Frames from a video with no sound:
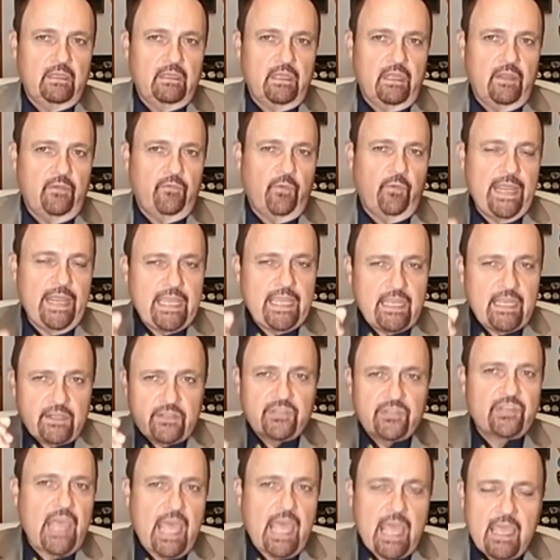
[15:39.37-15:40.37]
if we can
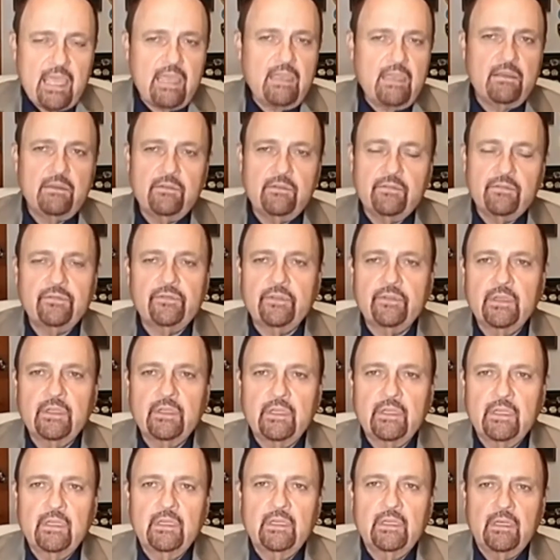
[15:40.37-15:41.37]
save
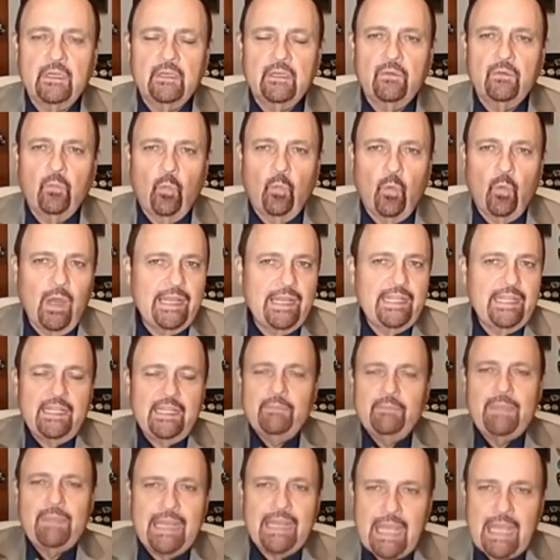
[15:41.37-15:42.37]
one
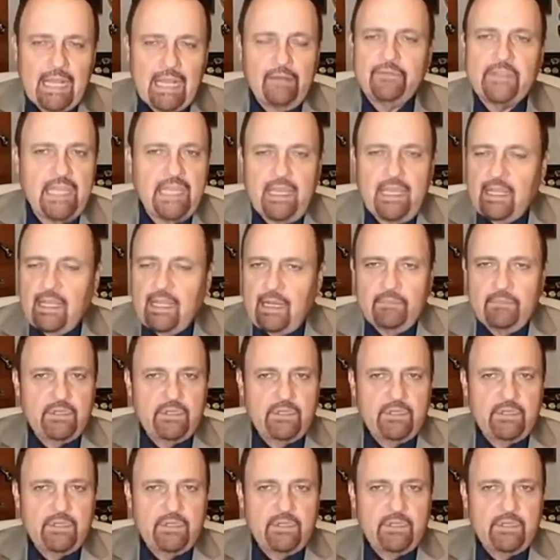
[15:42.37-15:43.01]
inmate out of 10,